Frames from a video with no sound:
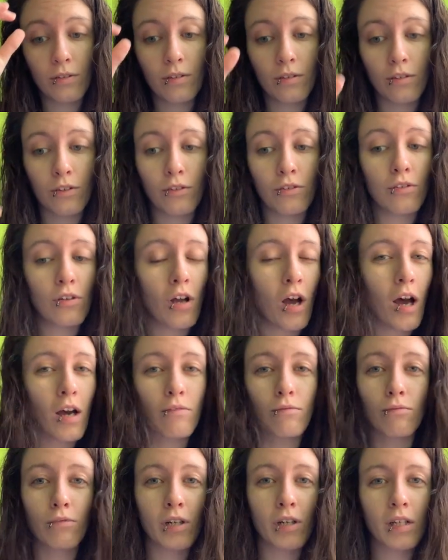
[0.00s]
you're
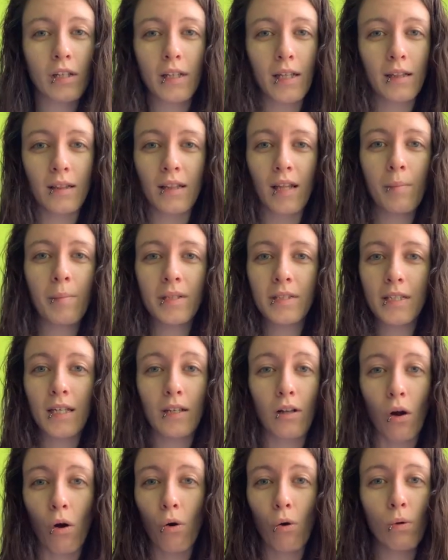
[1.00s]
not really
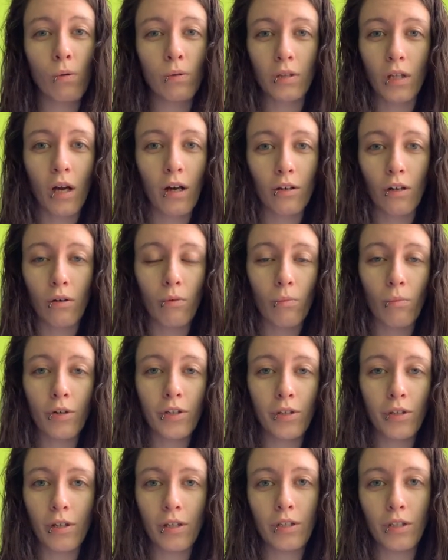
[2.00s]
limited a whole lot on
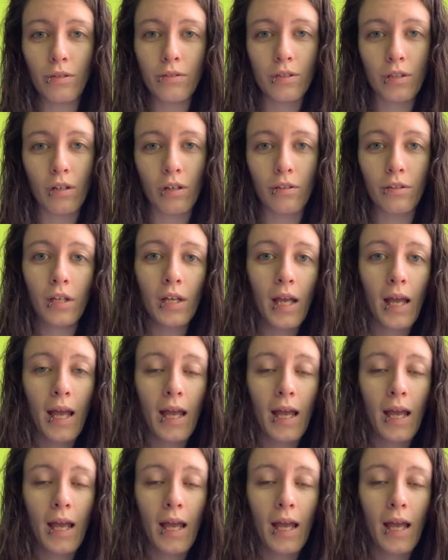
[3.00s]
what you can use it on.